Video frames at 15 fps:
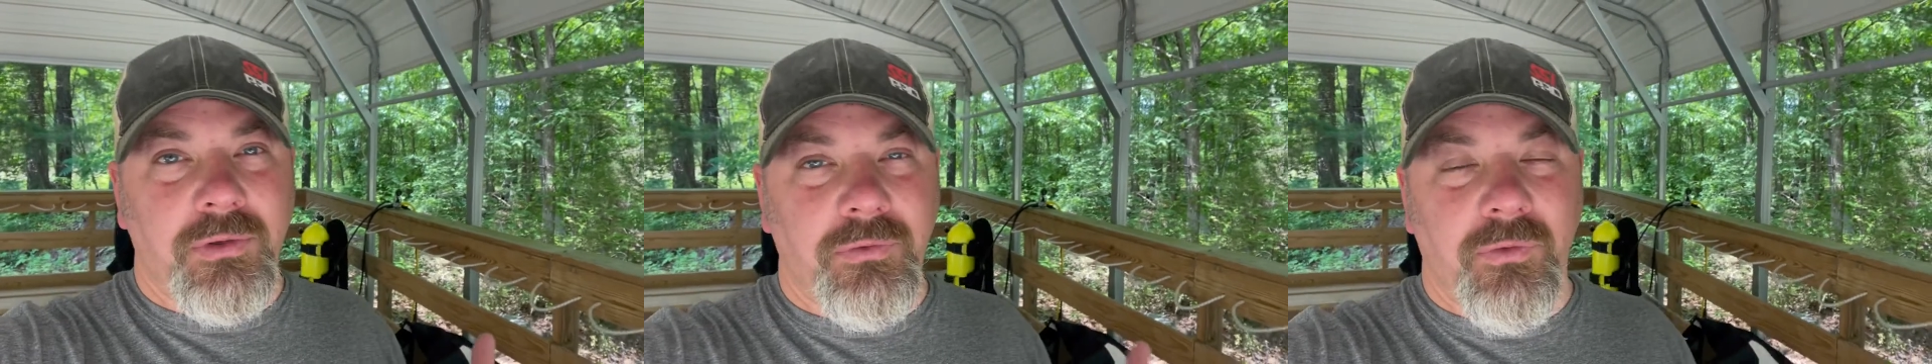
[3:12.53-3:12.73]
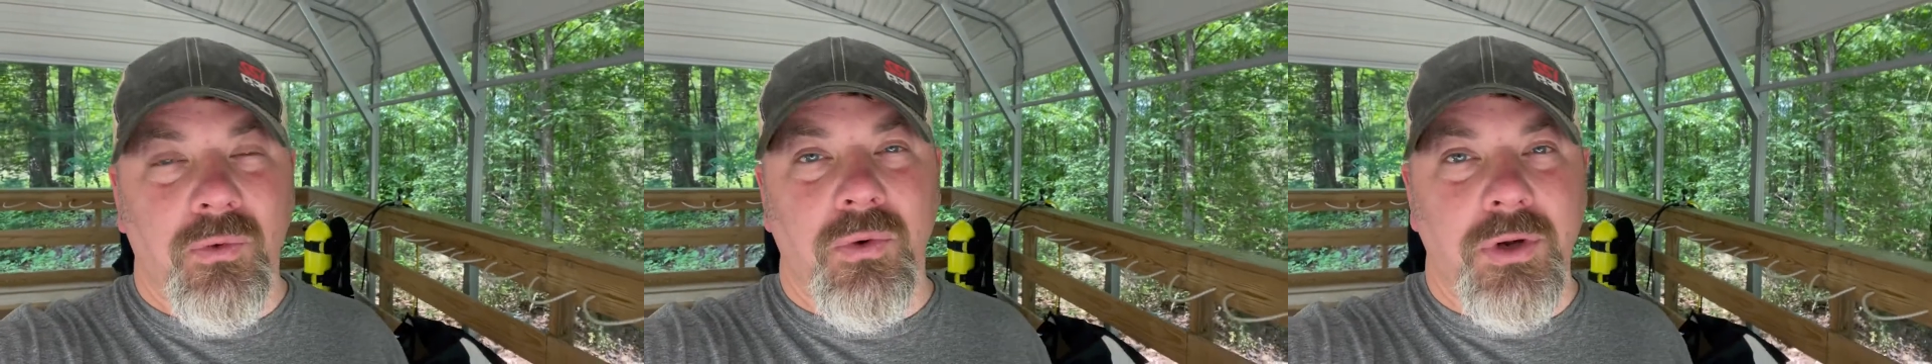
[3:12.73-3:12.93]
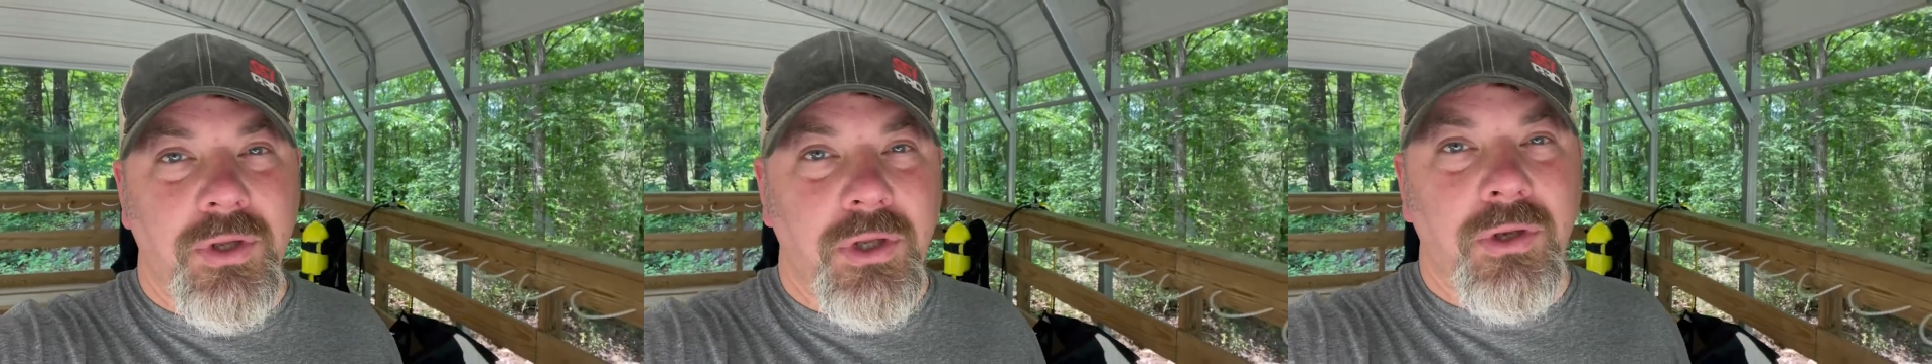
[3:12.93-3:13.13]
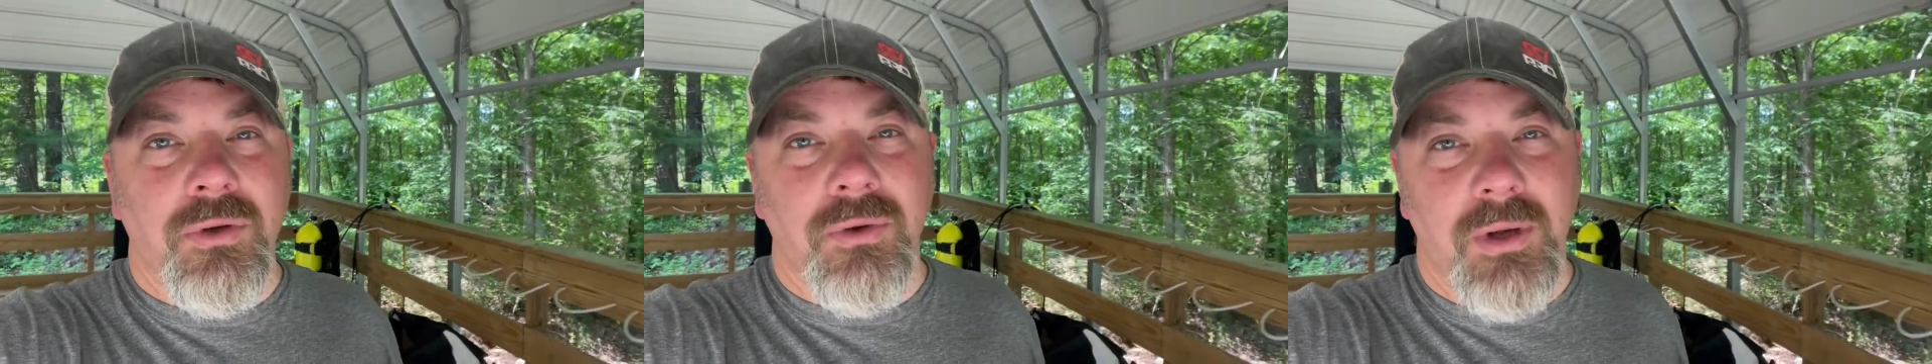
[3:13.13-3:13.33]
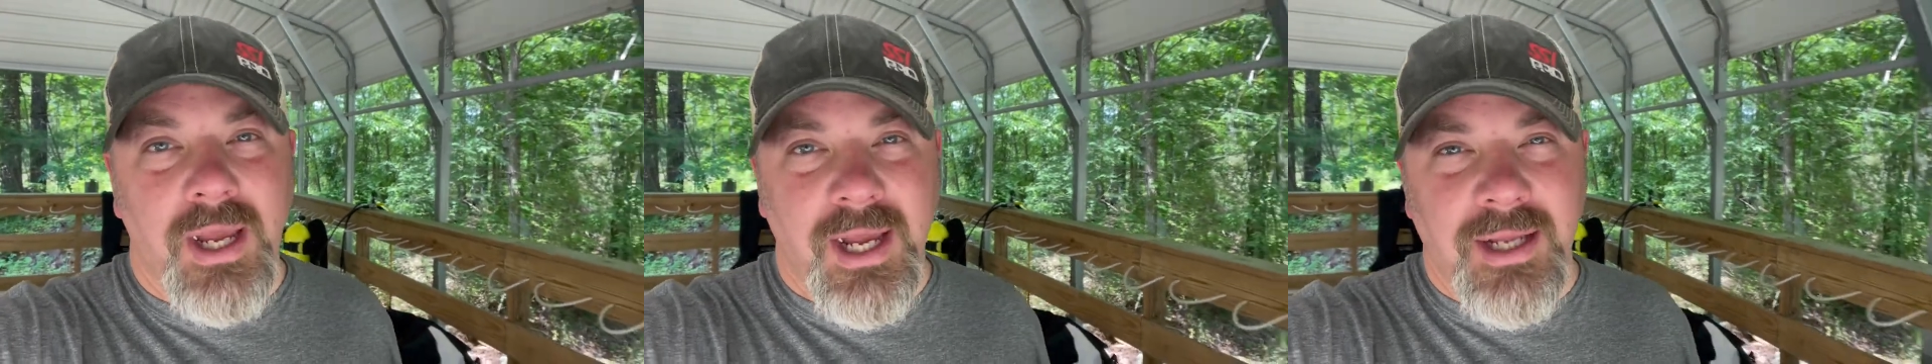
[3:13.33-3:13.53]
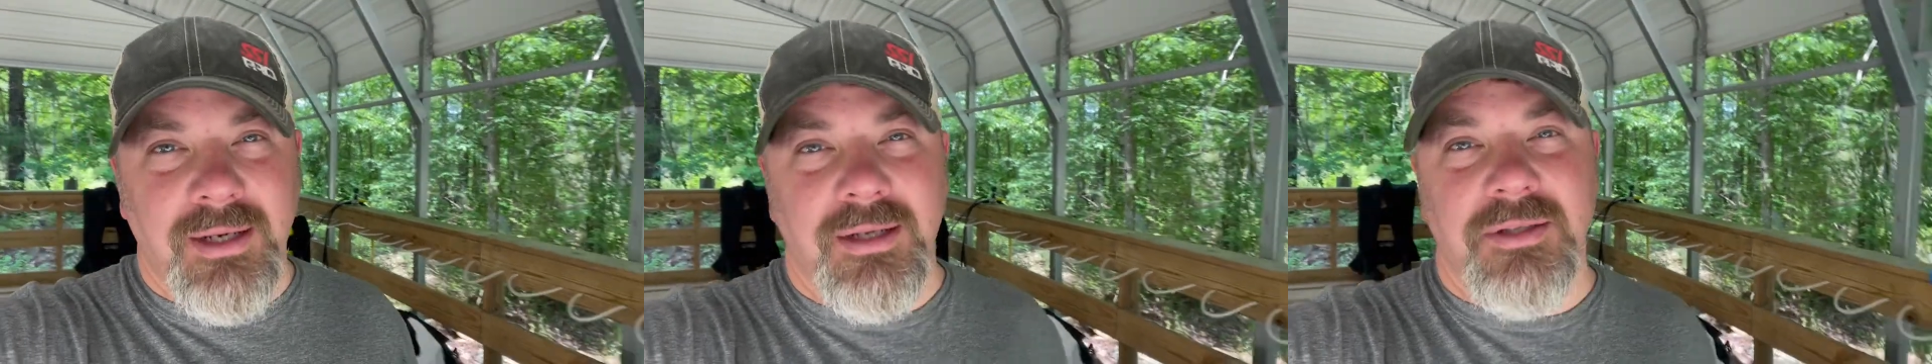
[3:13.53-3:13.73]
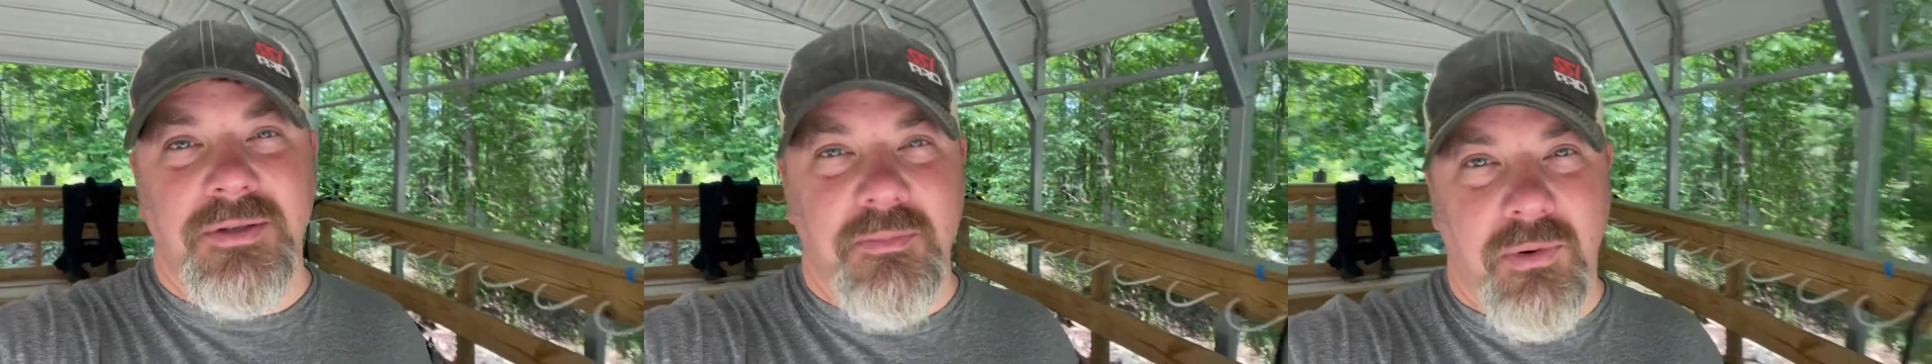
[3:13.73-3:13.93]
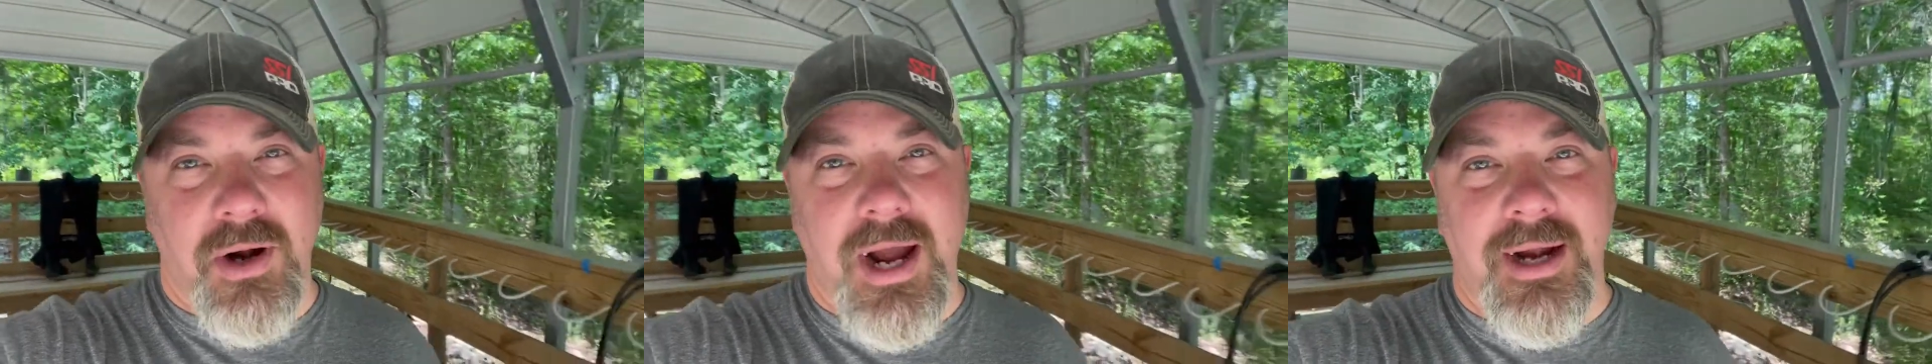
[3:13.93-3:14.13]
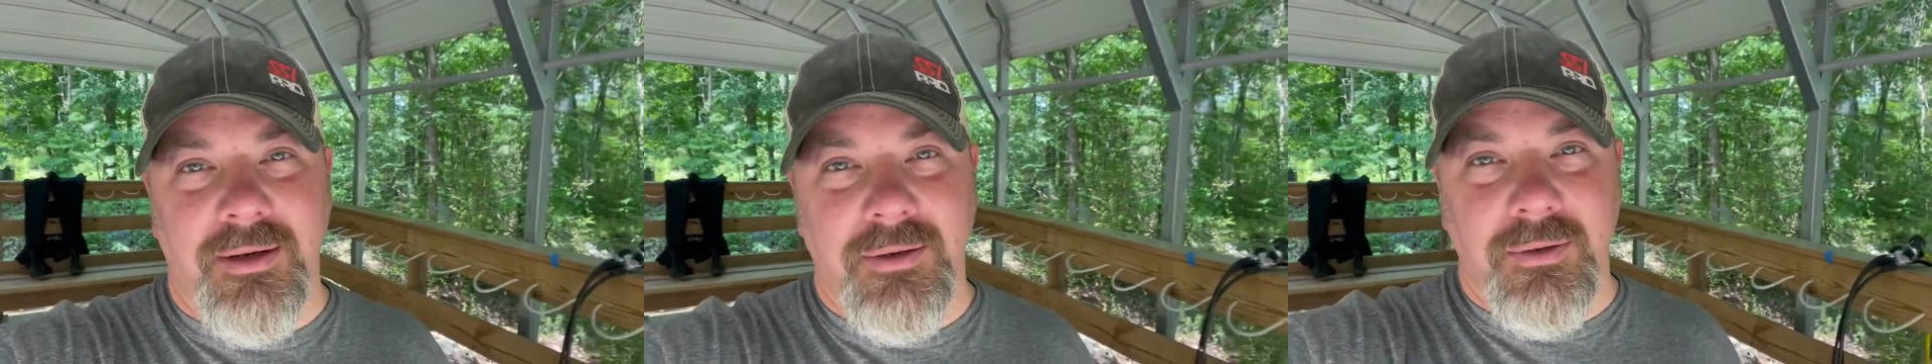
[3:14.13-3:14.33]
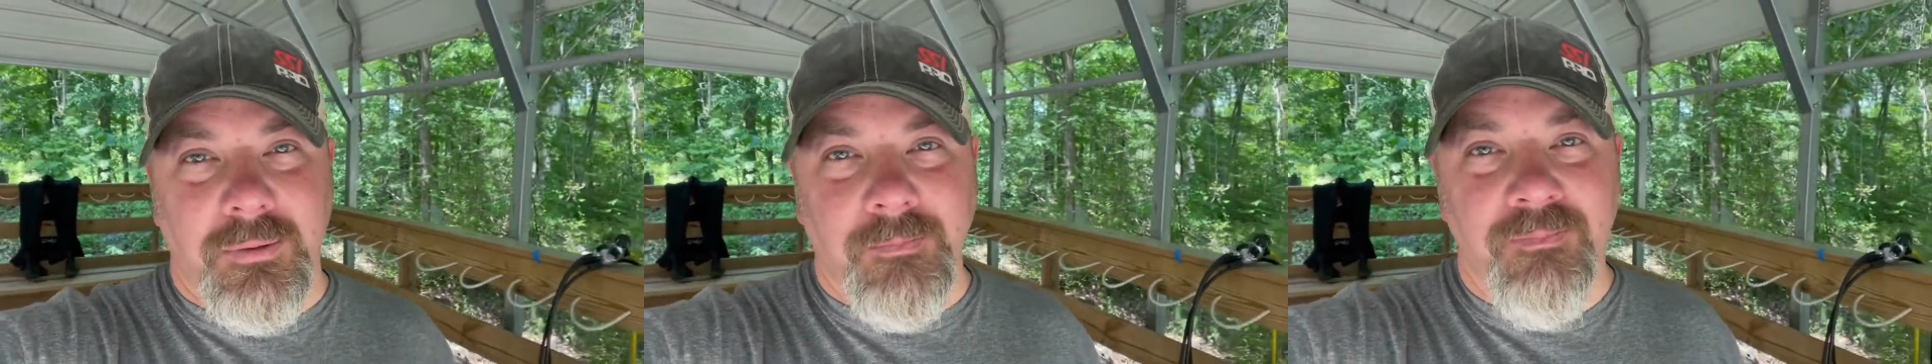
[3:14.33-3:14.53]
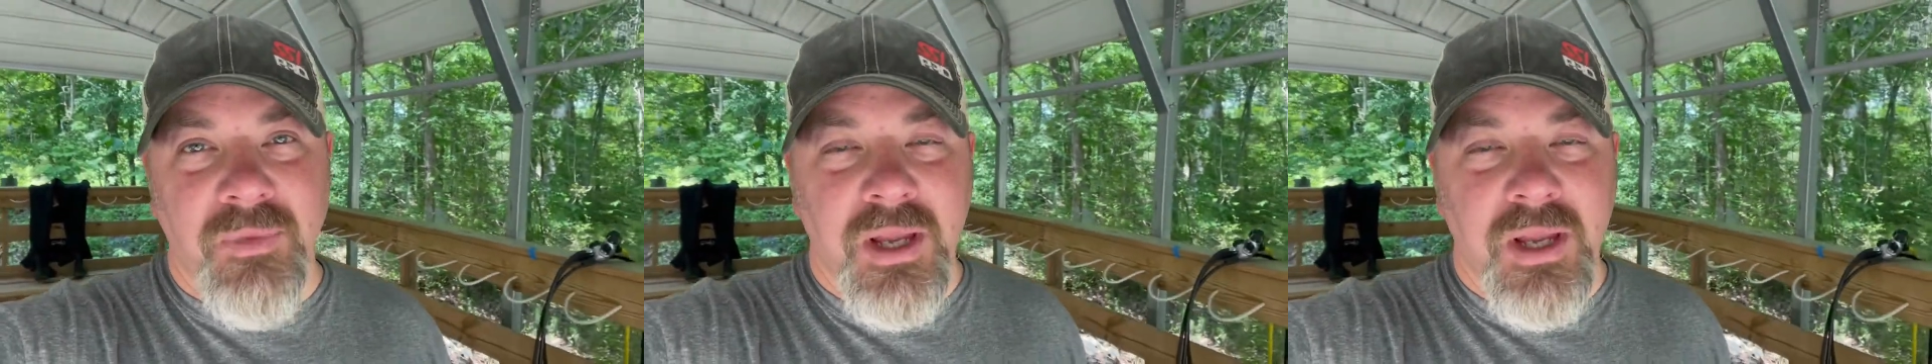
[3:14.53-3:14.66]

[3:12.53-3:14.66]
for you and it's practical.